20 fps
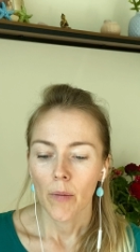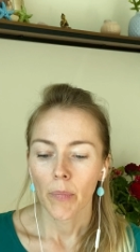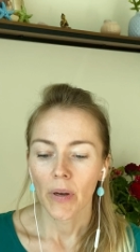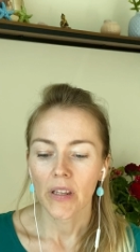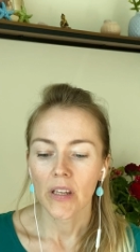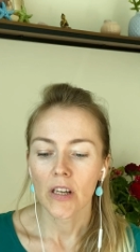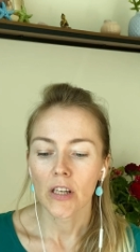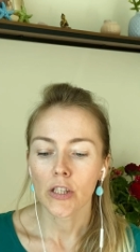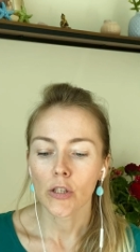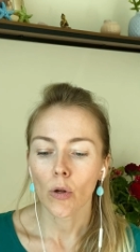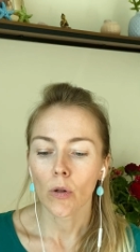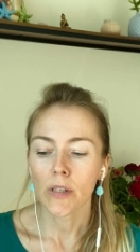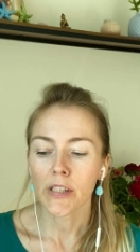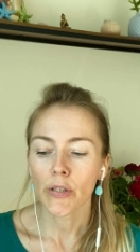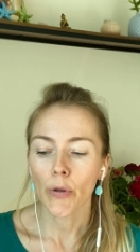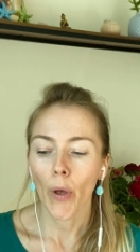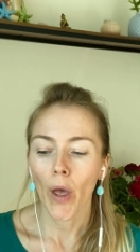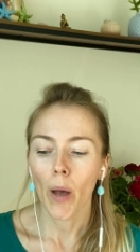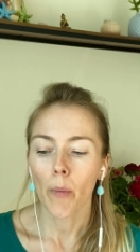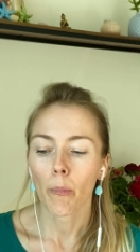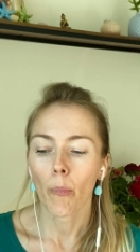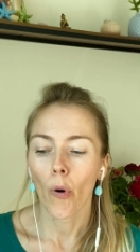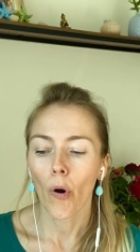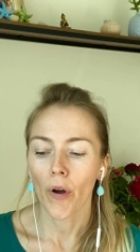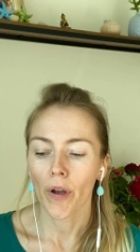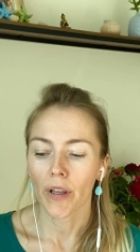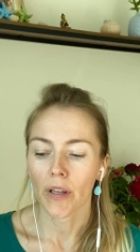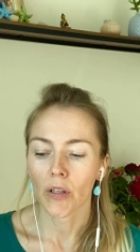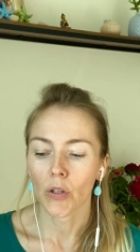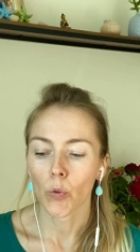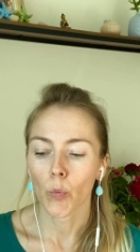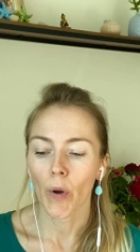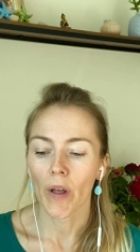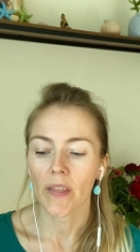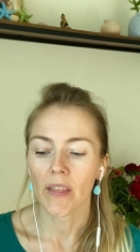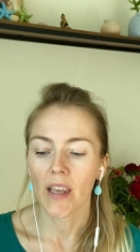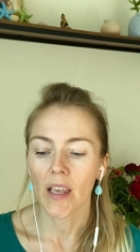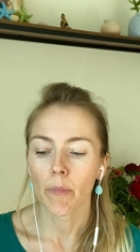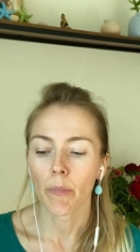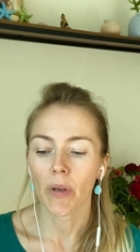But there is also a point
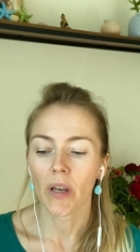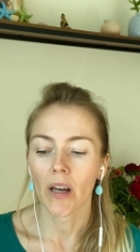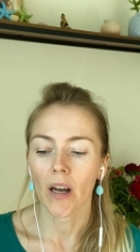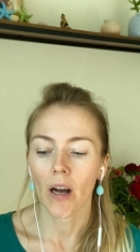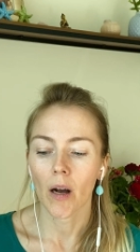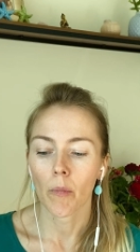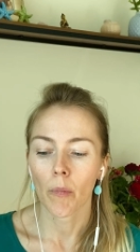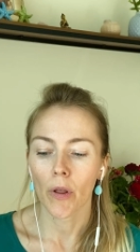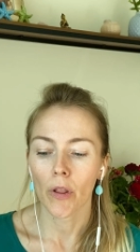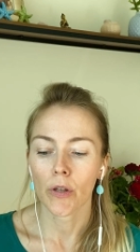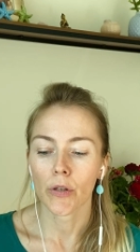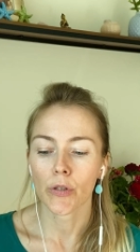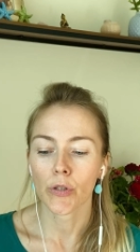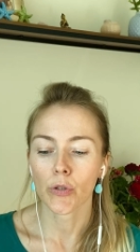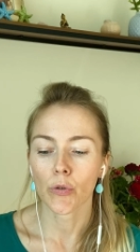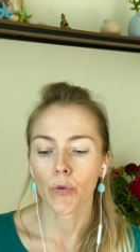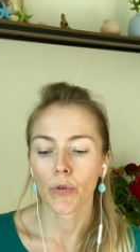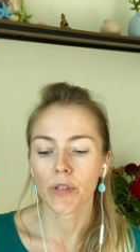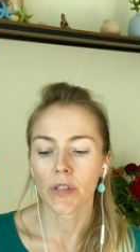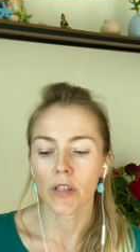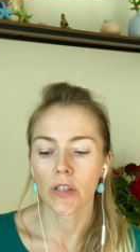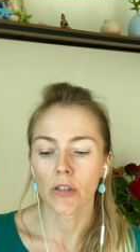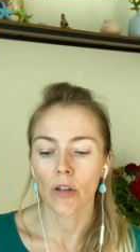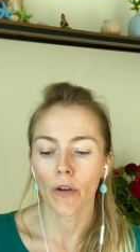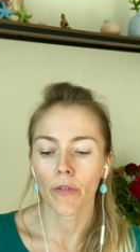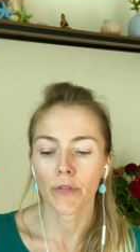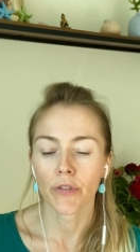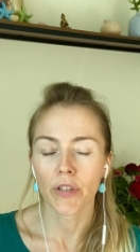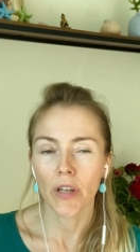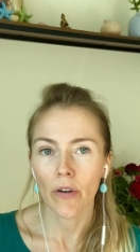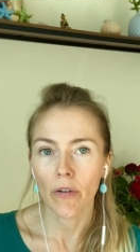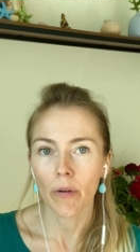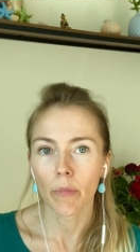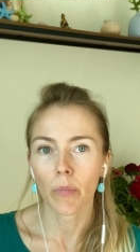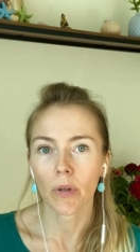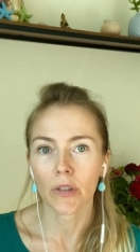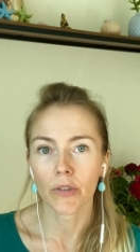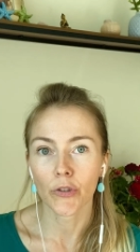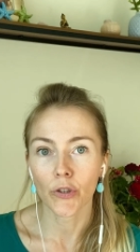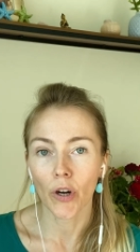when they become the sources of
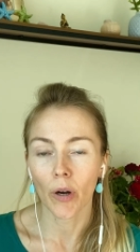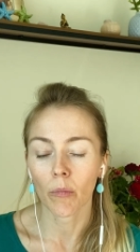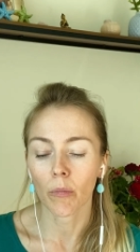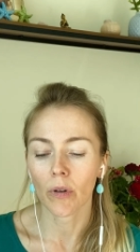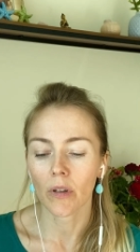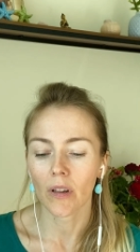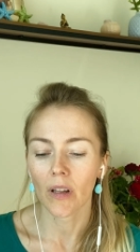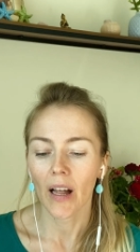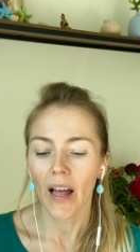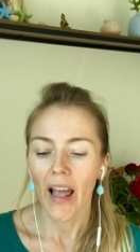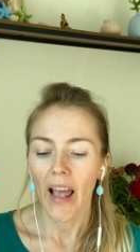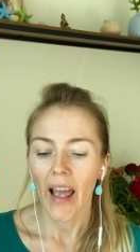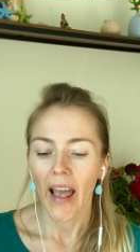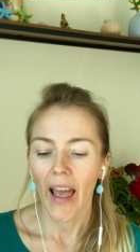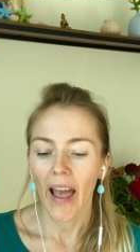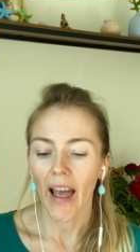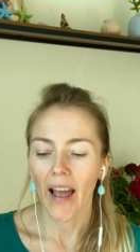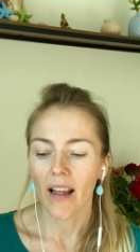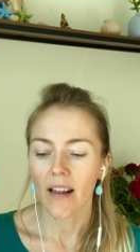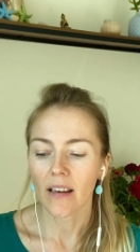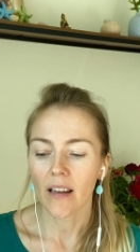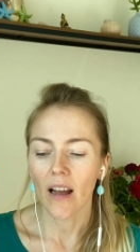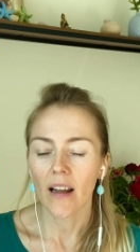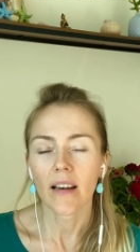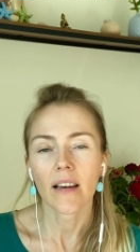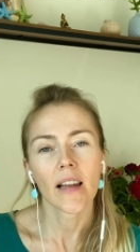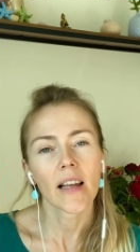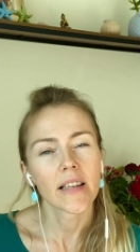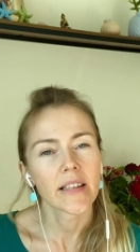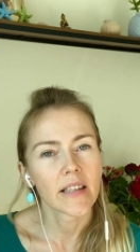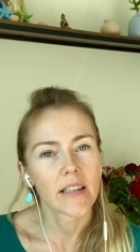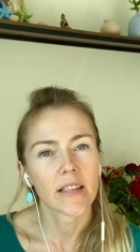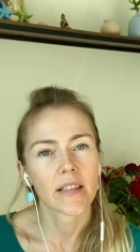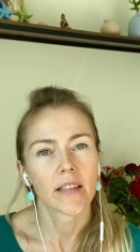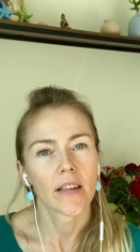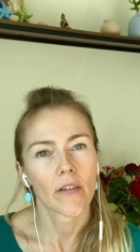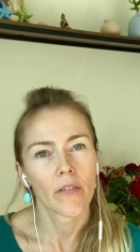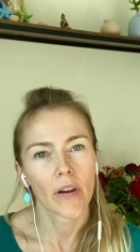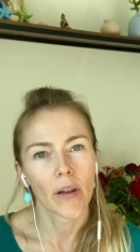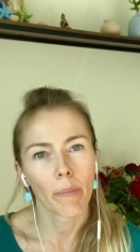terrible trouble and
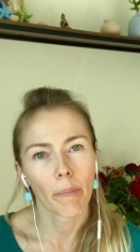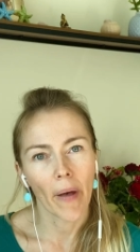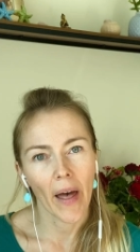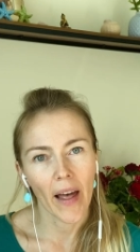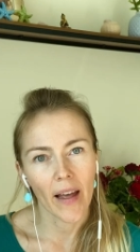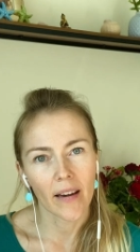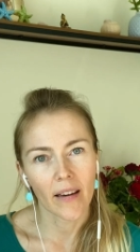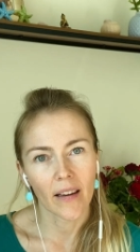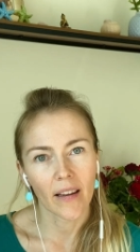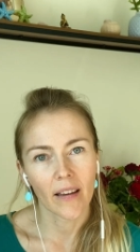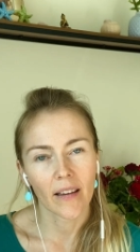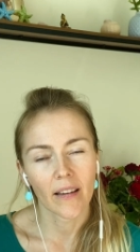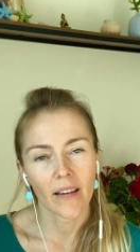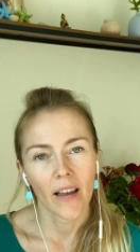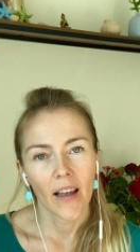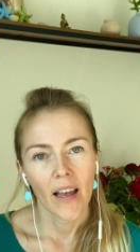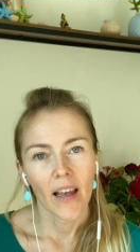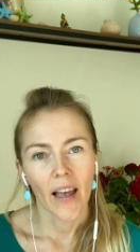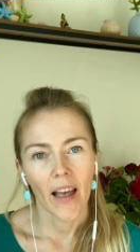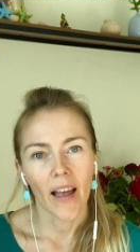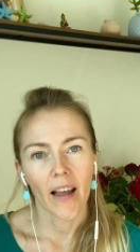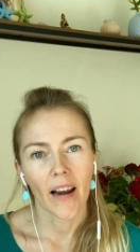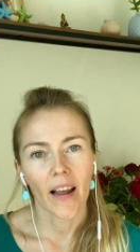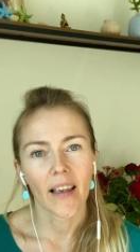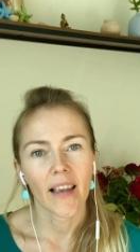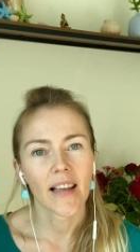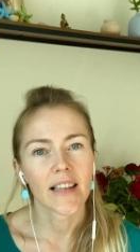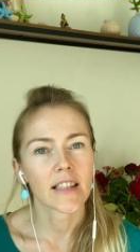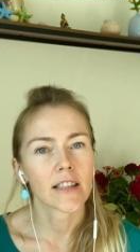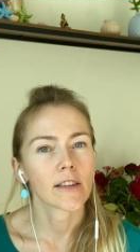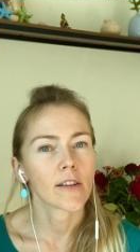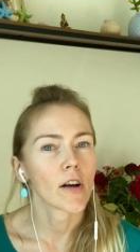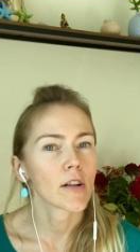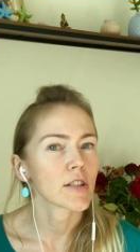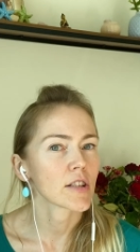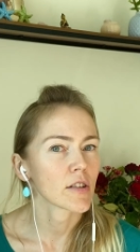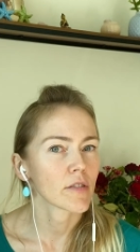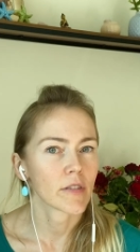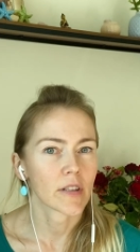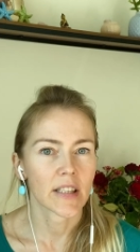unnecessary panic. And I guess
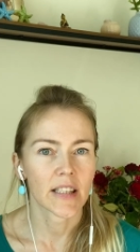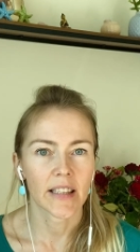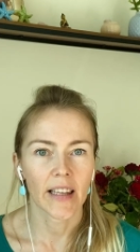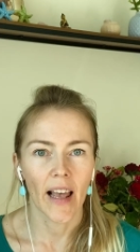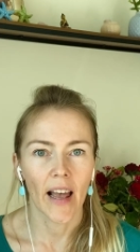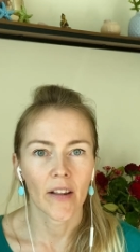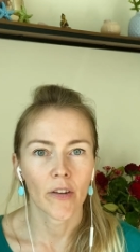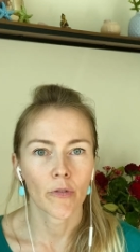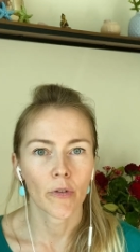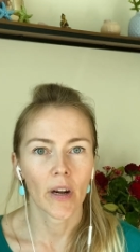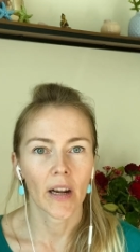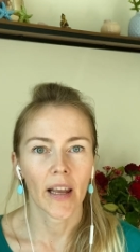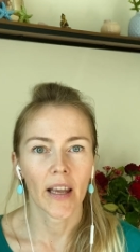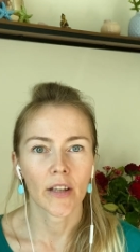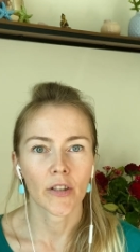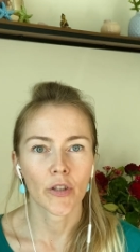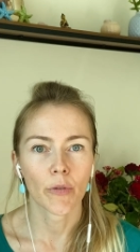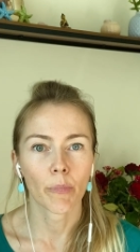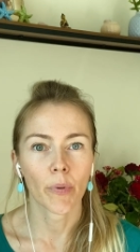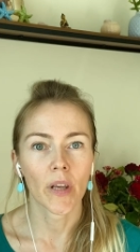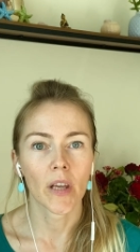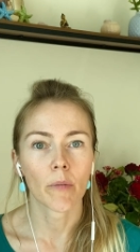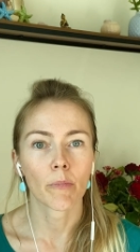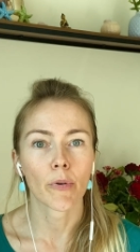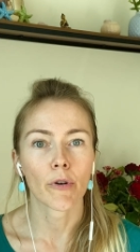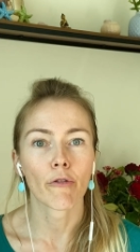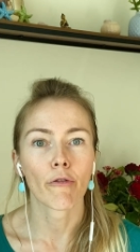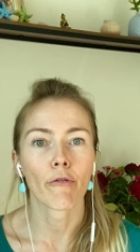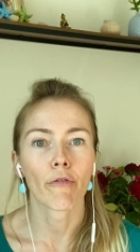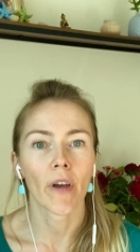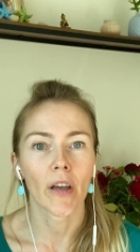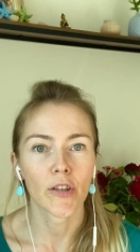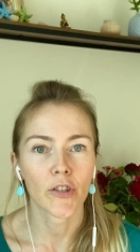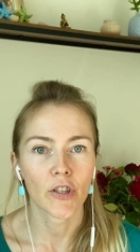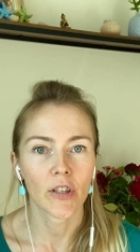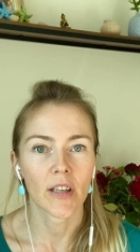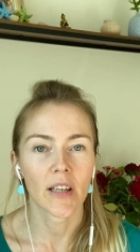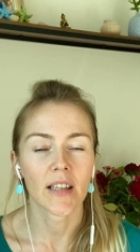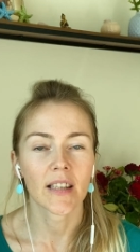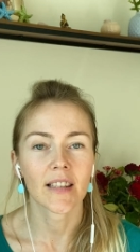lots of us can relate to being
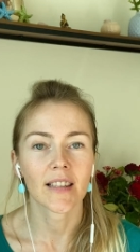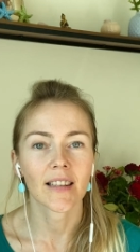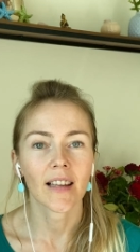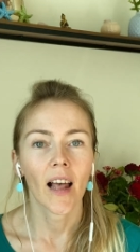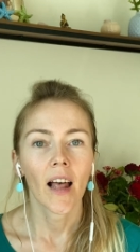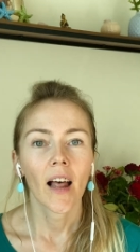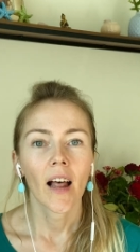perfectionists.